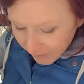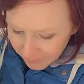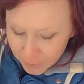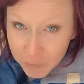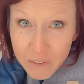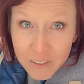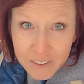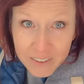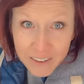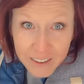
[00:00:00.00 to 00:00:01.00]
stand up in
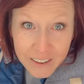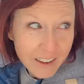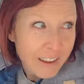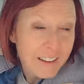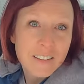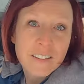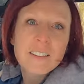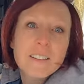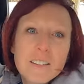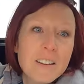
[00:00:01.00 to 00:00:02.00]
this thing and...